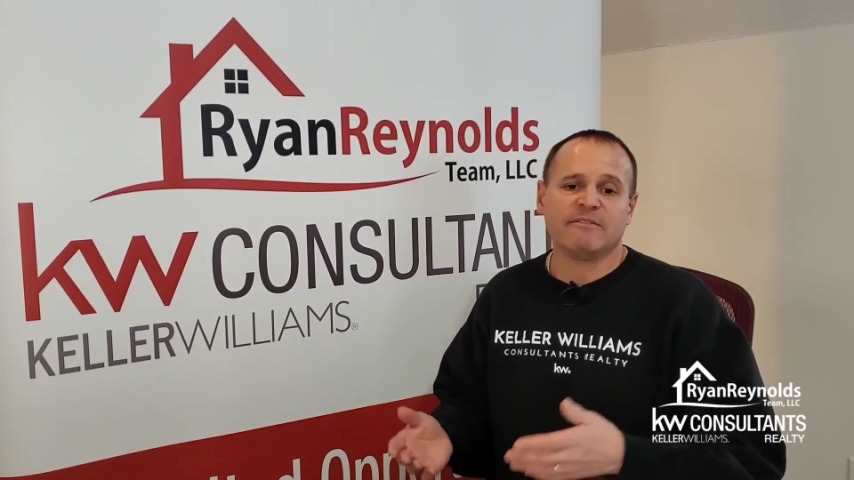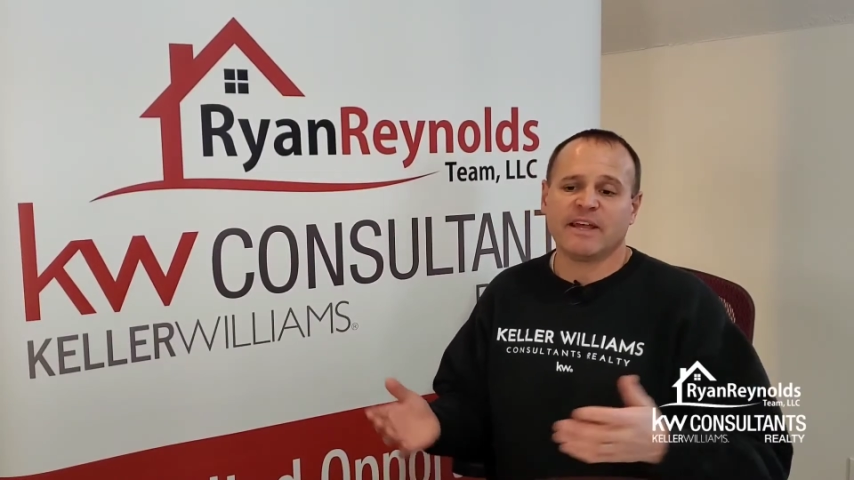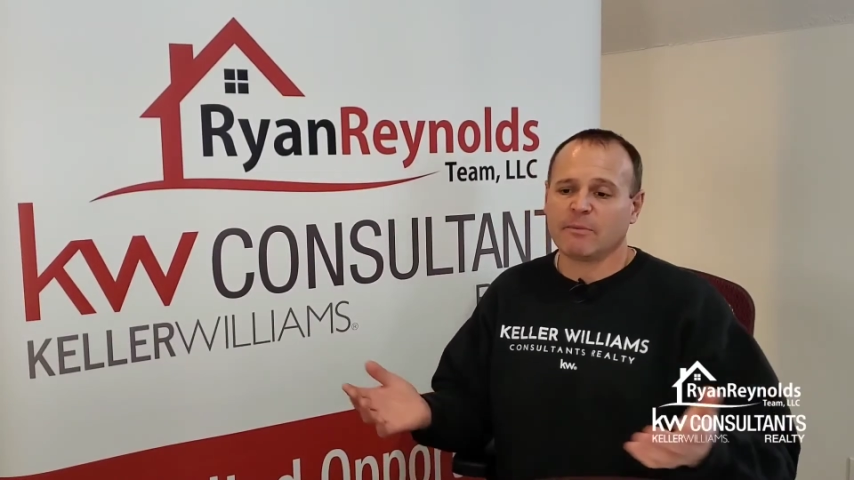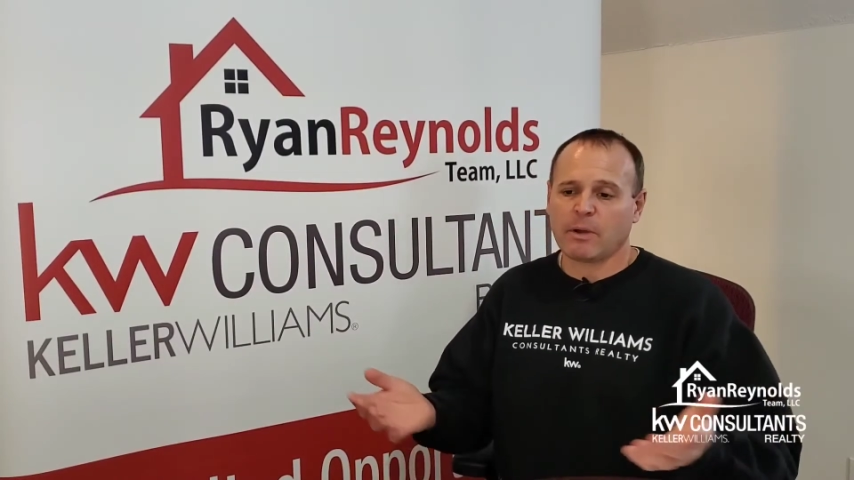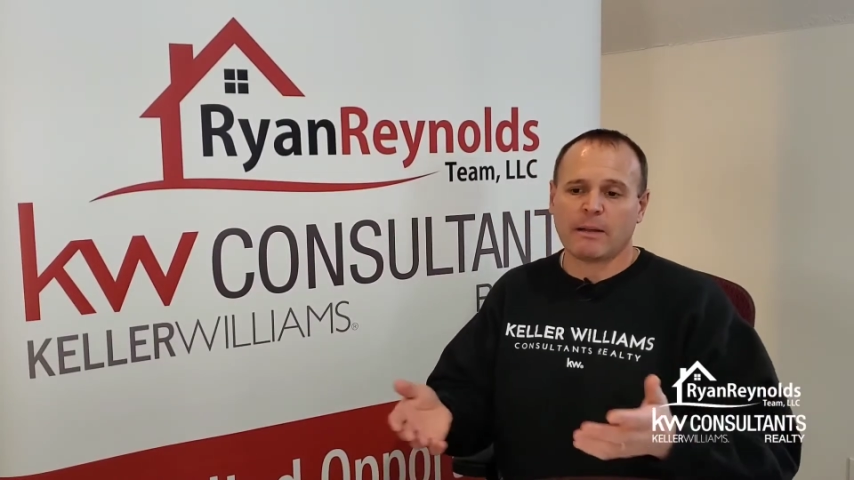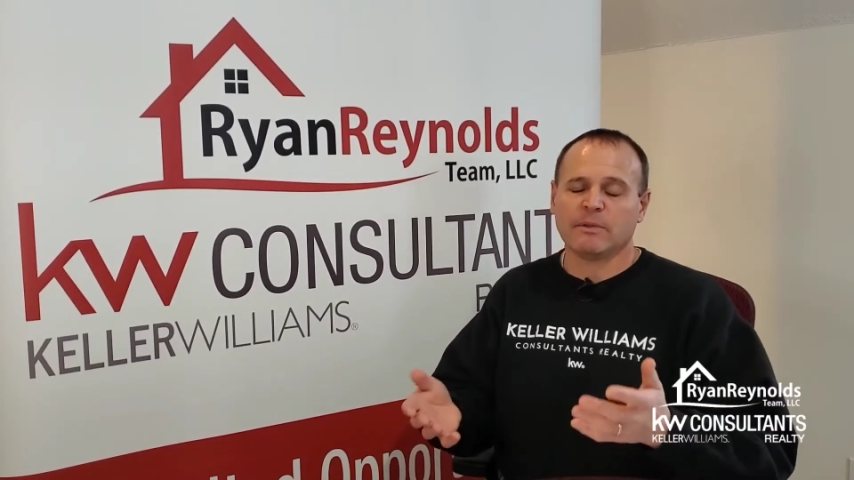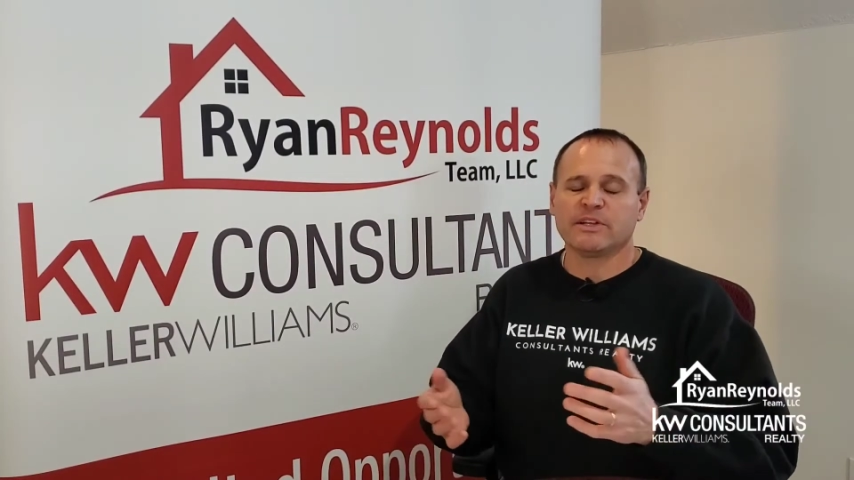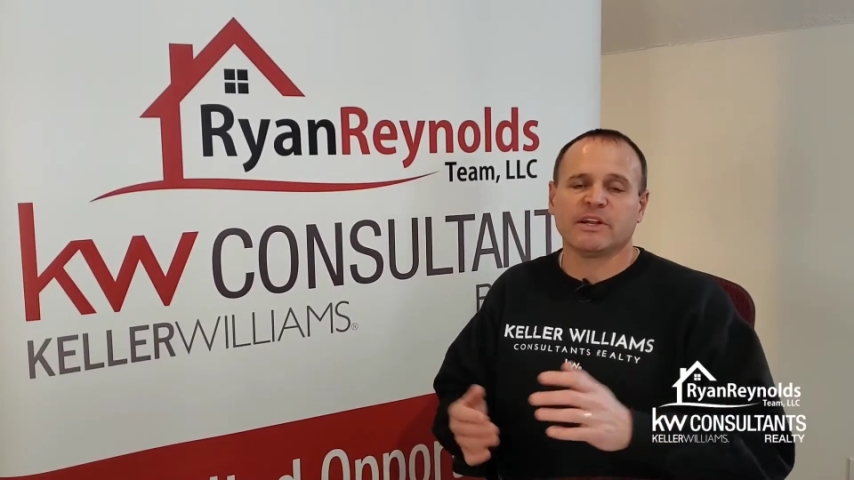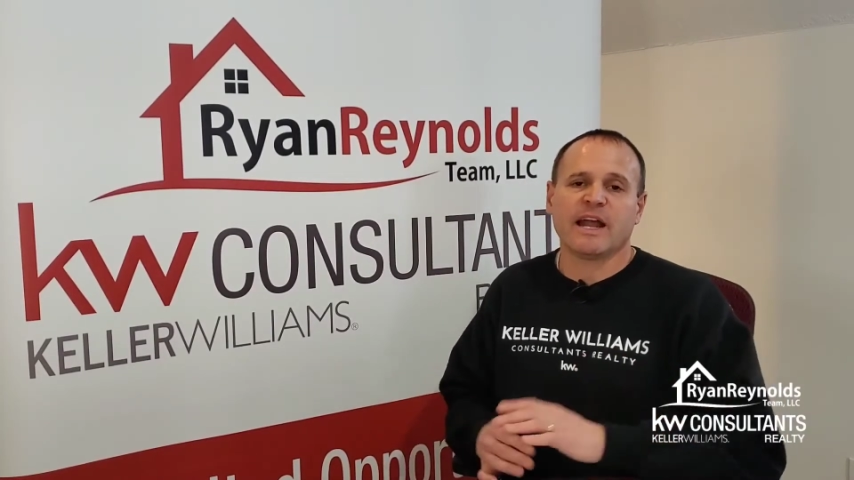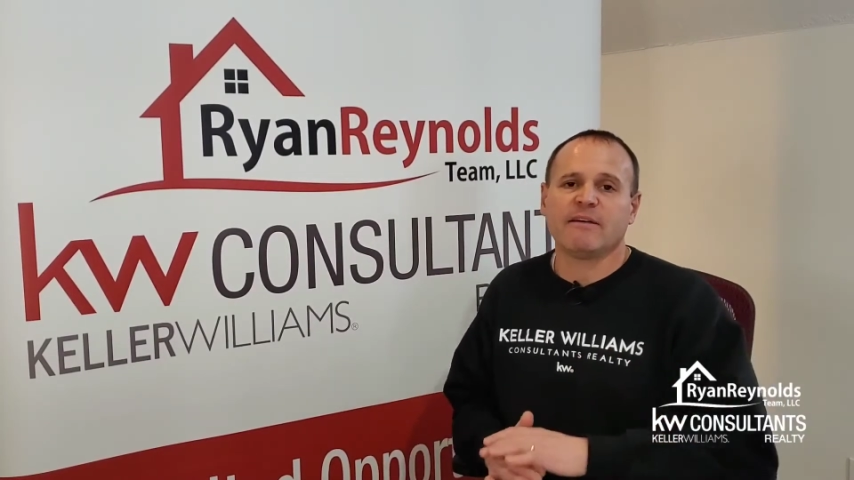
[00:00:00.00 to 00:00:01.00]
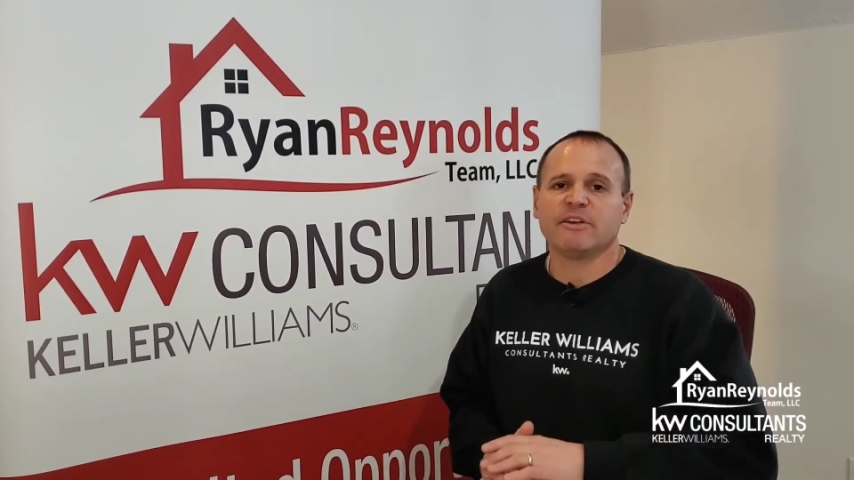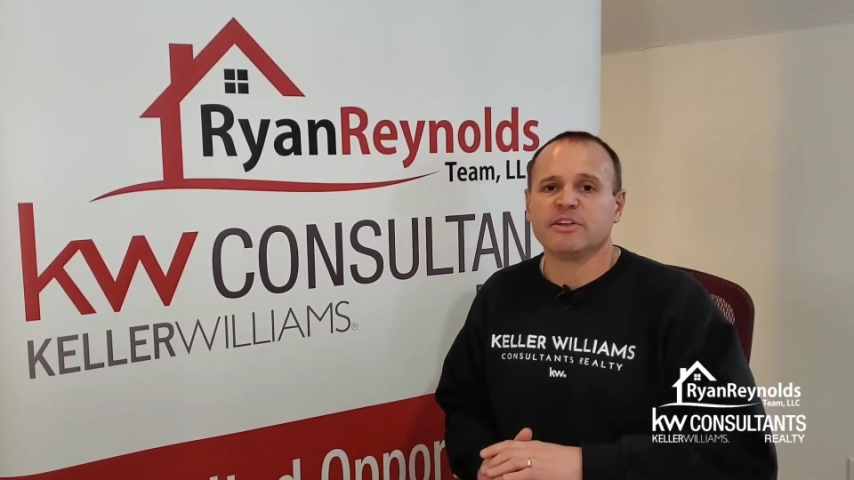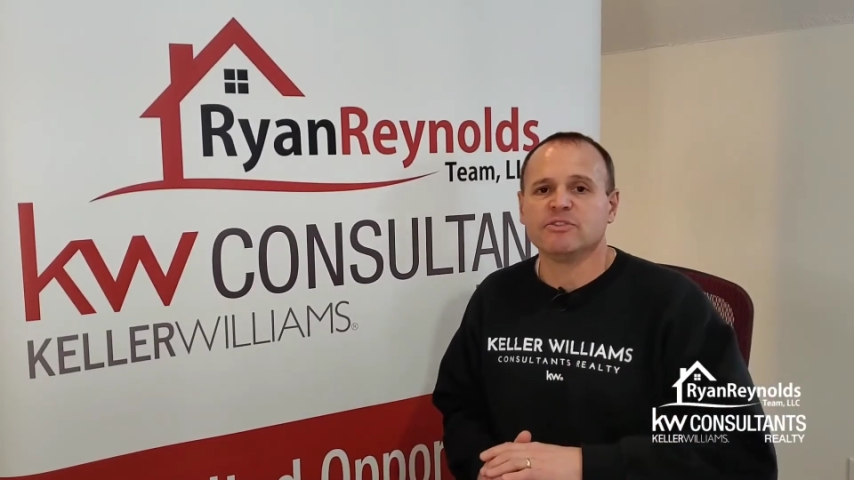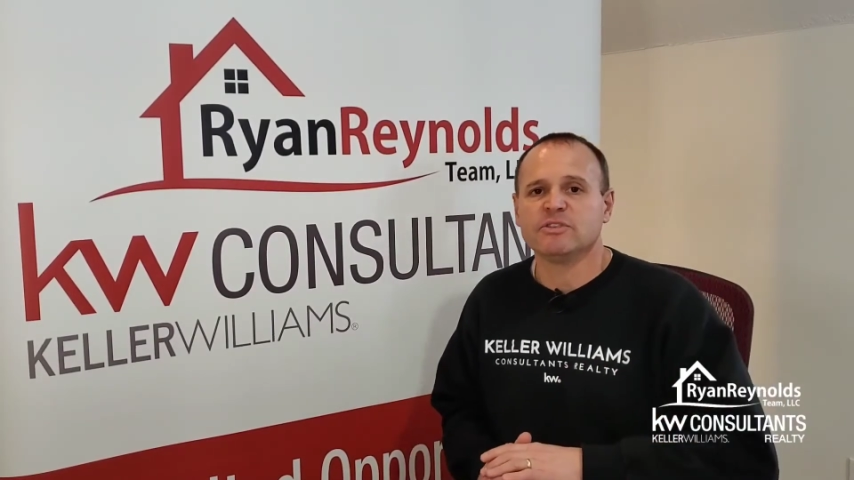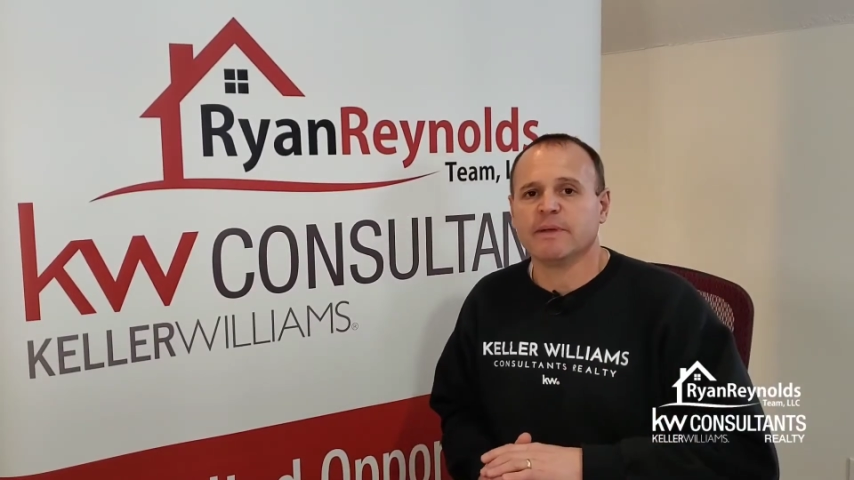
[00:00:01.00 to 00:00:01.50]
they're probably going to have a
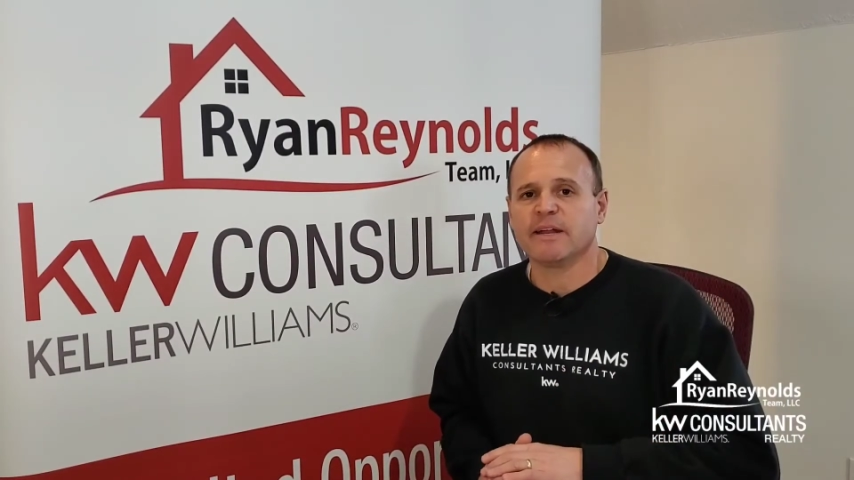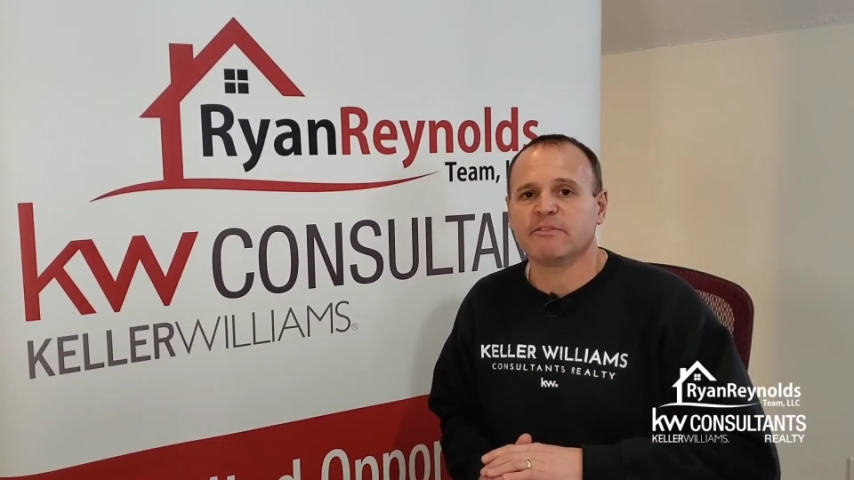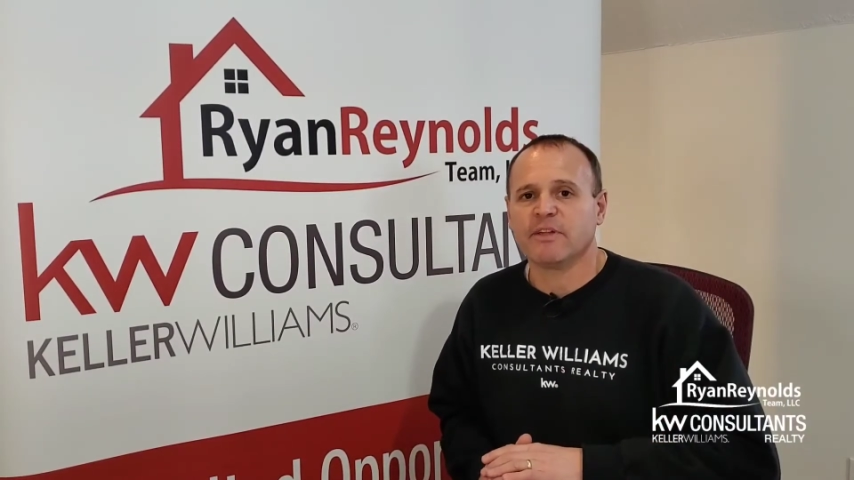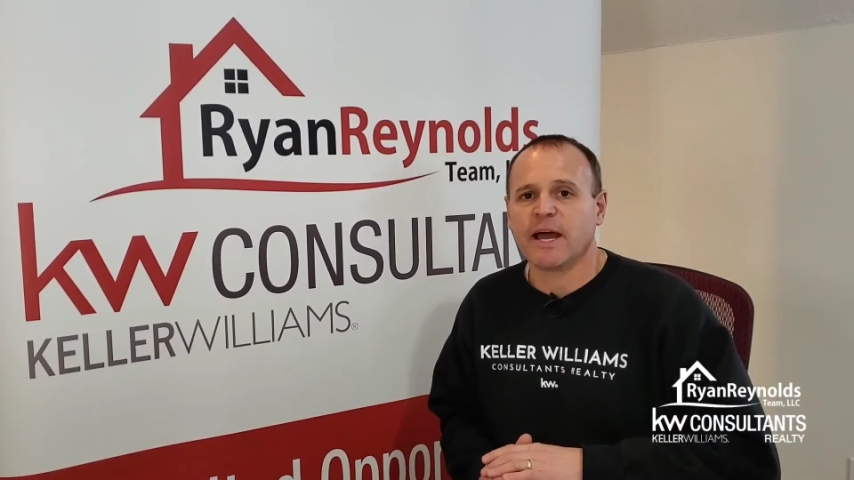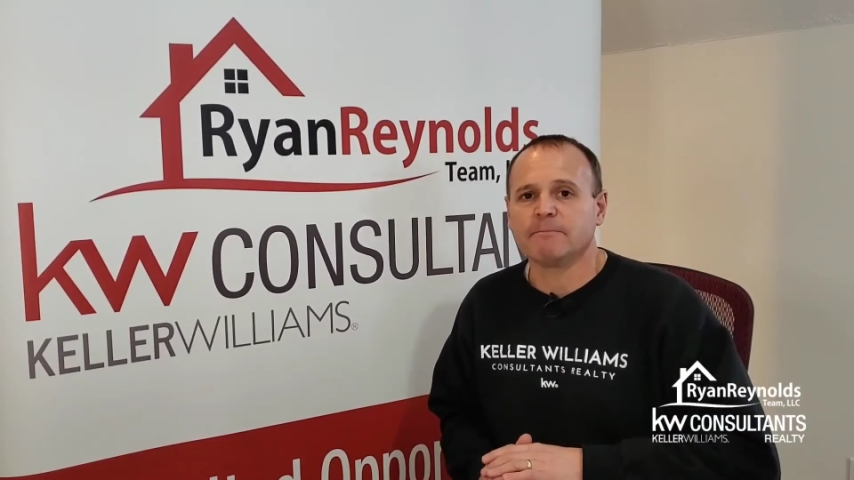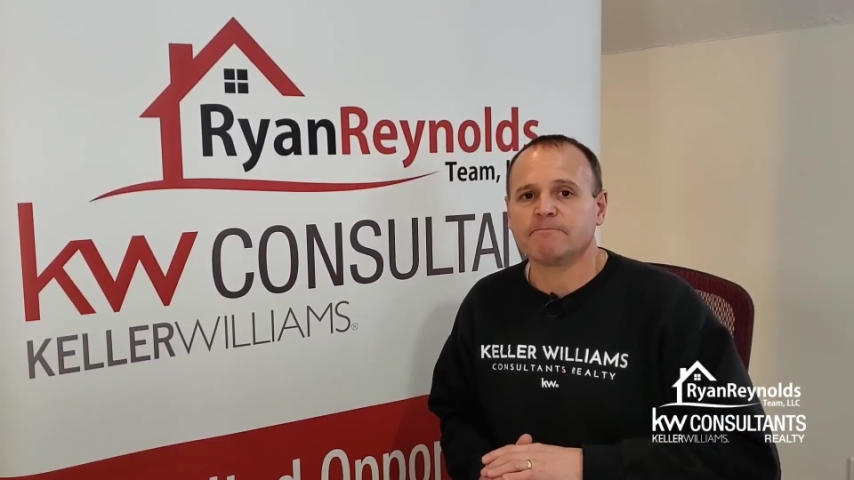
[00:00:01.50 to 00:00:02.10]
huge demand for that.